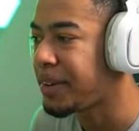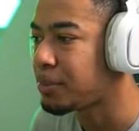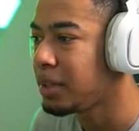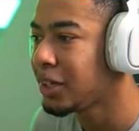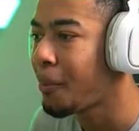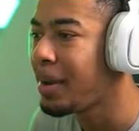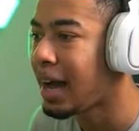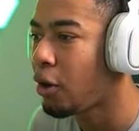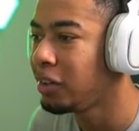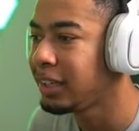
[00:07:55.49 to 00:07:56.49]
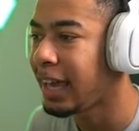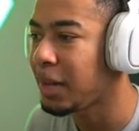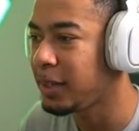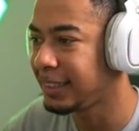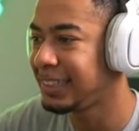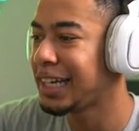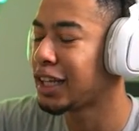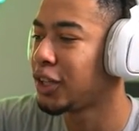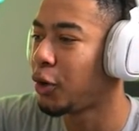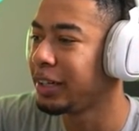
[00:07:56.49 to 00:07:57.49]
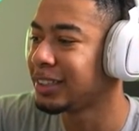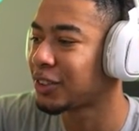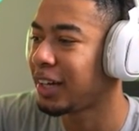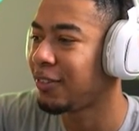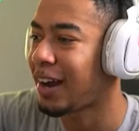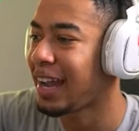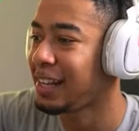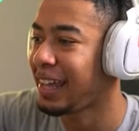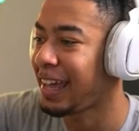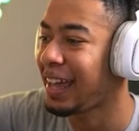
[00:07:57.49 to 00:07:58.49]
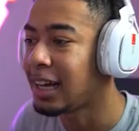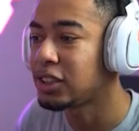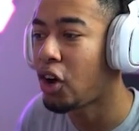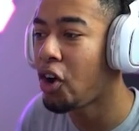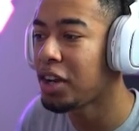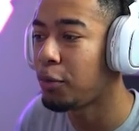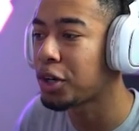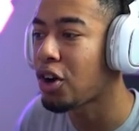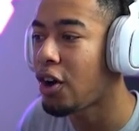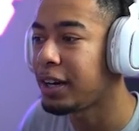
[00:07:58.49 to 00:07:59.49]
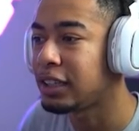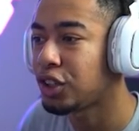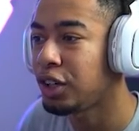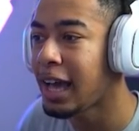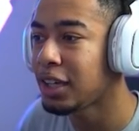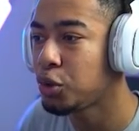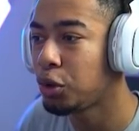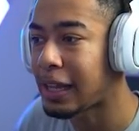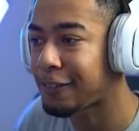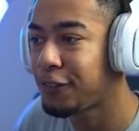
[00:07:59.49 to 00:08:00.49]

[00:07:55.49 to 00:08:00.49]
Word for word: It's me coming out of the game. You can see the loading screen right there. That's all that recorded. So the actual like